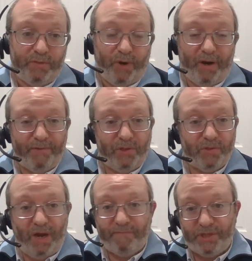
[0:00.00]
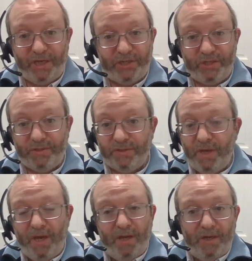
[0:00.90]
We're having those conversations,
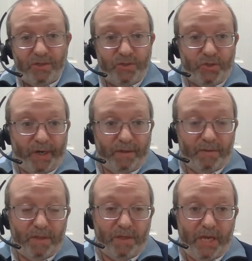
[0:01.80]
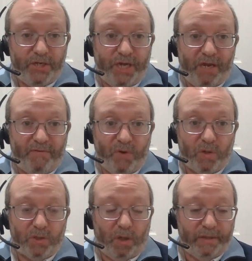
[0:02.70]
trying to educate
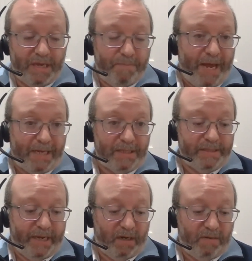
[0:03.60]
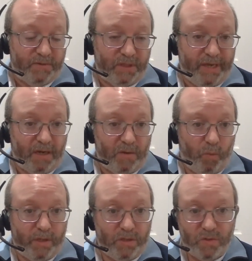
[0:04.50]
folks on the impact of the tariffs. Again,
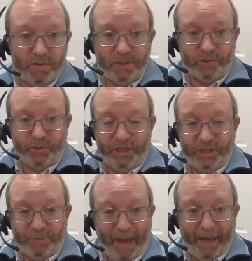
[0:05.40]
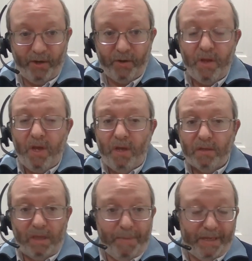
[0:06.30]
when used in a strategic manner,
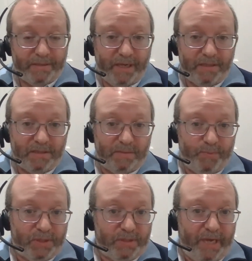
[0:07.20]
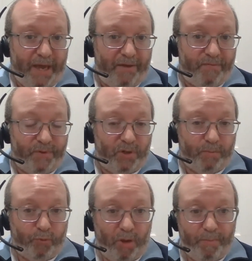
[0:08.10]
they make sense. But to have
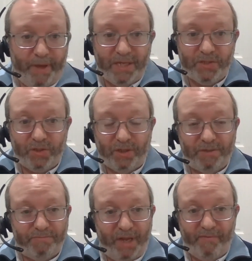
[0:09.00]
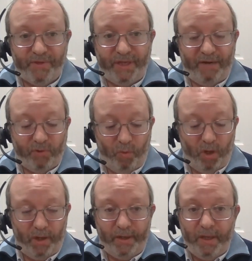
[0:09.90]
broad-based on everything and
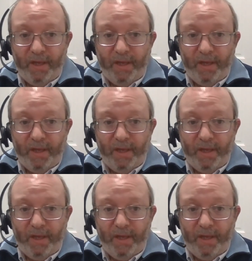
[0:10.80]
everyone